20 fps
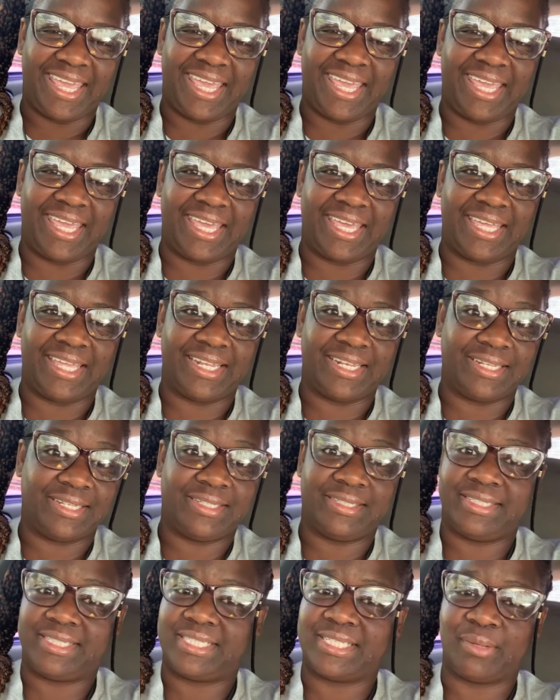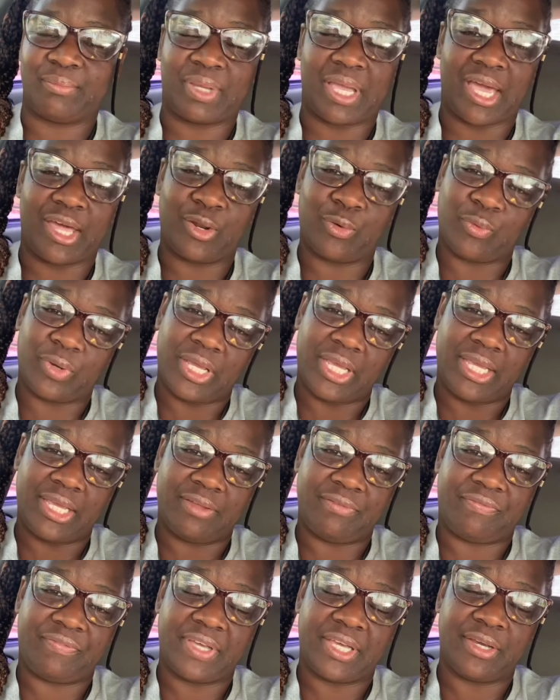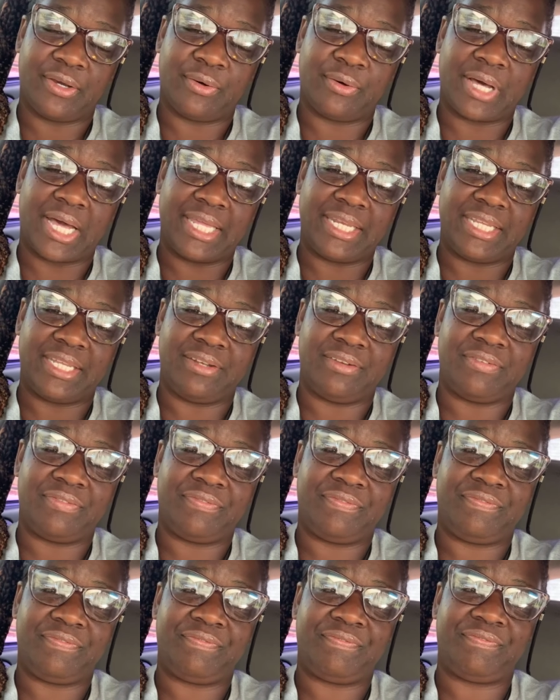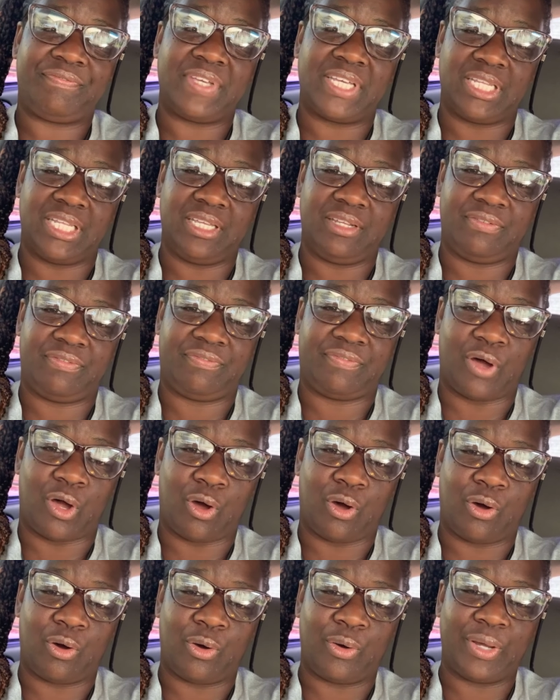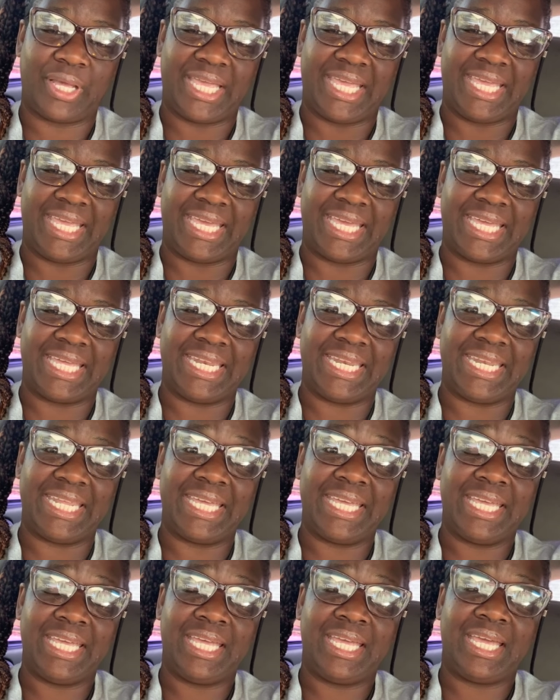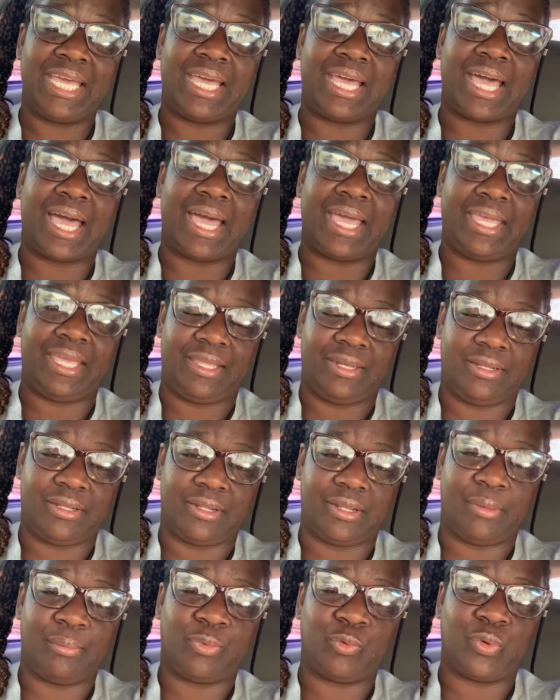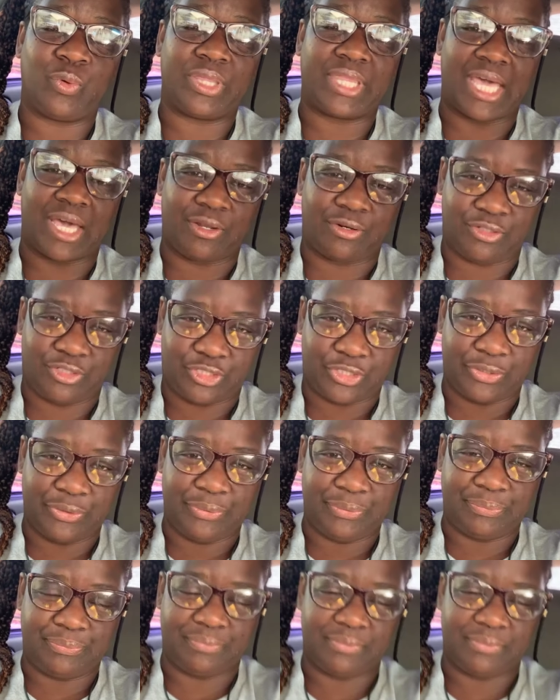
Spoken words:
and some kind of way it fell. I didn't feel it fall, and I ended up without a shirt.